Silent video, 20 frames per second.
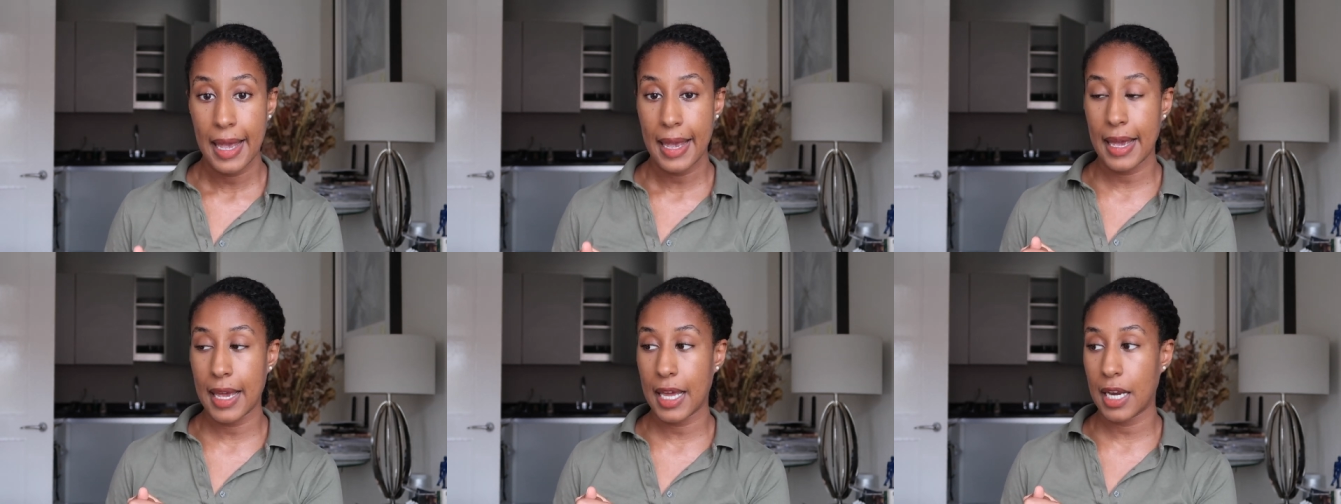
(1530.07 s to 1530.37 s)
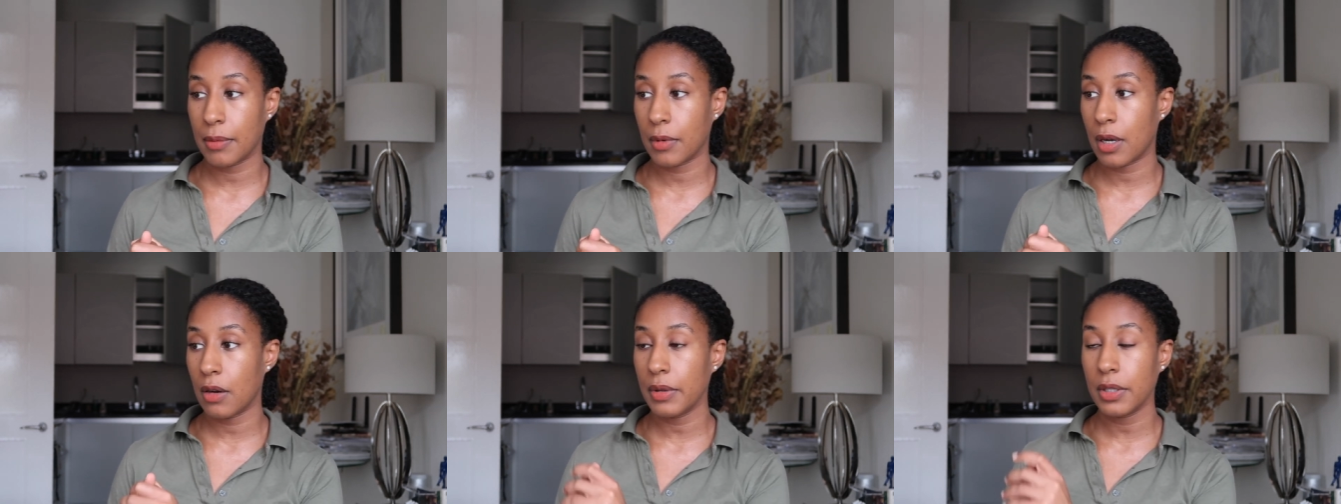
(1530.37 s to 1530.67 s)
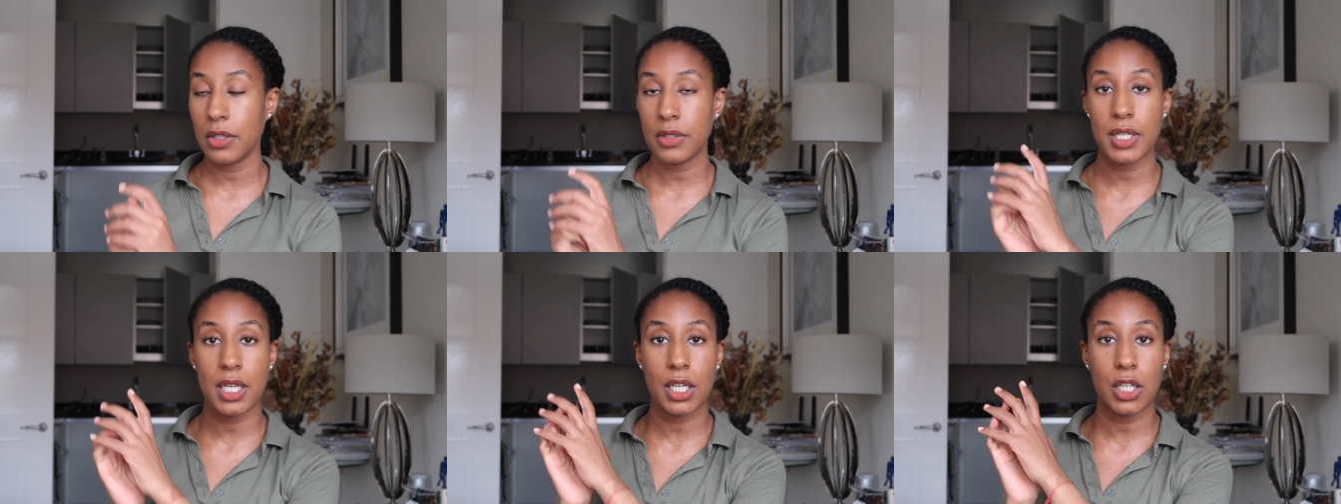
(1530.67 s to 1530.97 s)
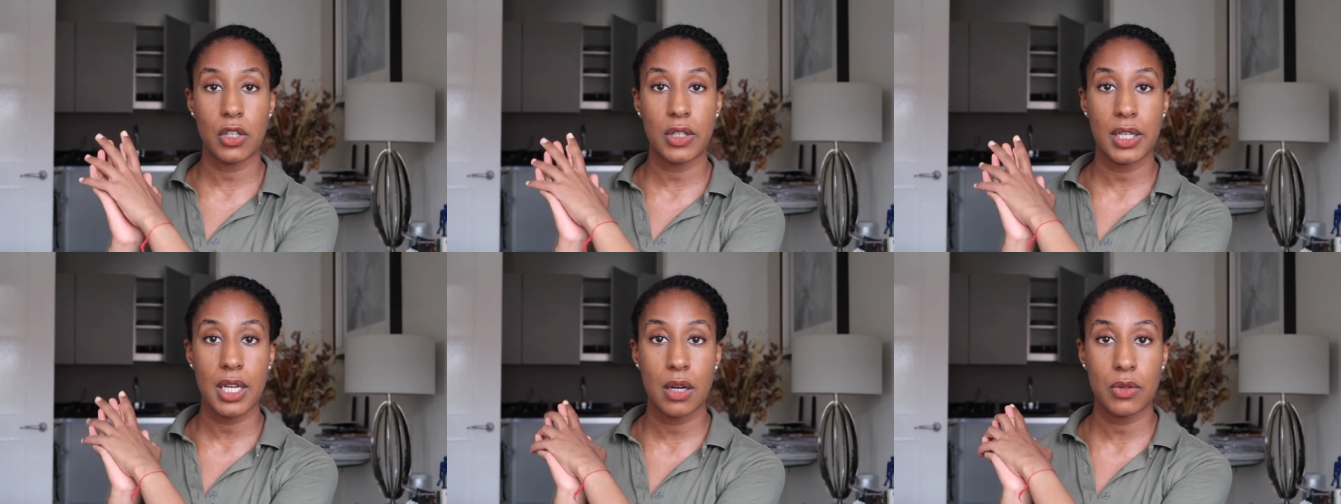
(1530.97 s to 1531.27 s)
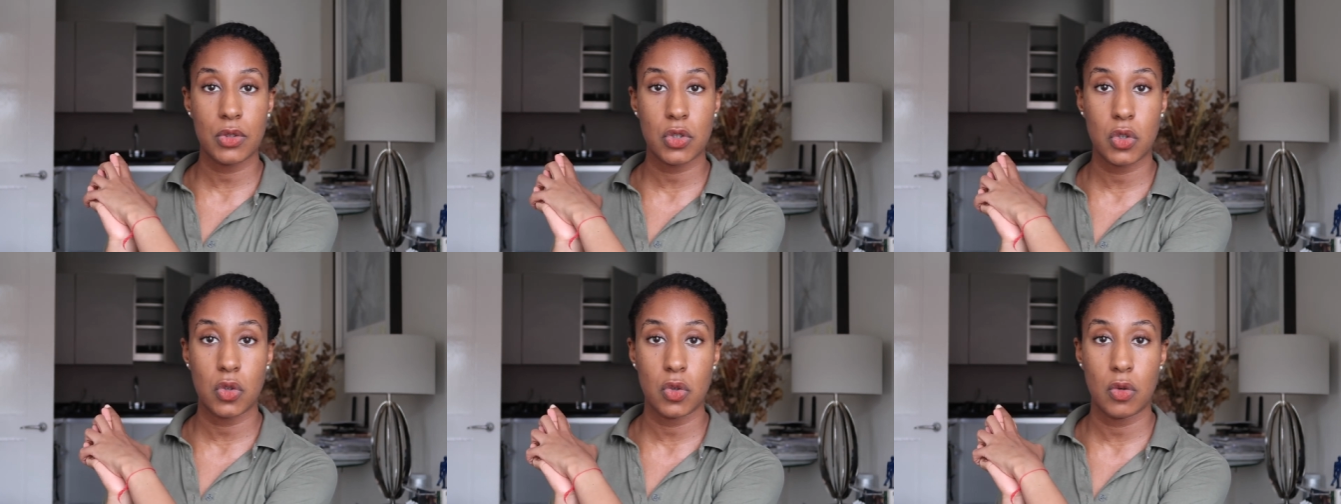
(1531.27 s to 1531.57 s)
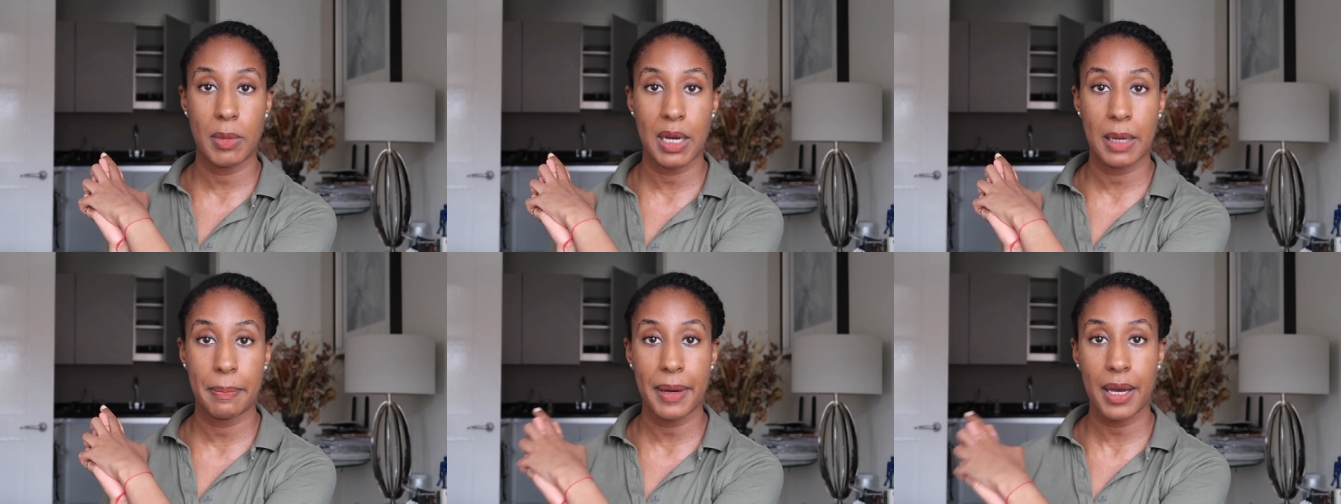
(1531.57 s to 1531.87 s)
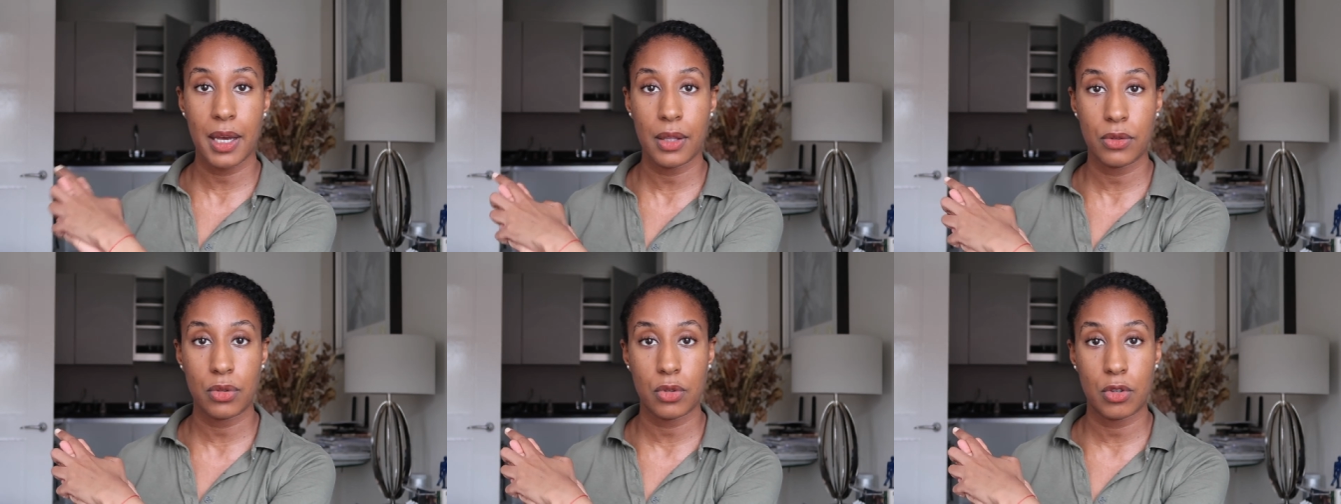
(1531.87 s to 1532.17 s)
And I'm going to take you now to my
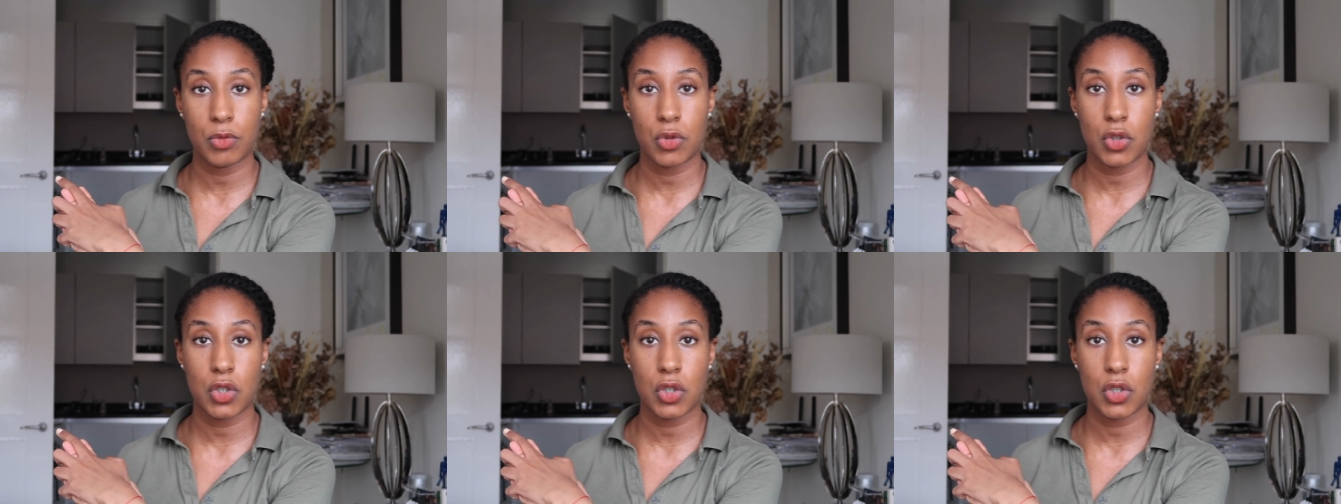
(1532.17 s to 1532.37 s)
bathroom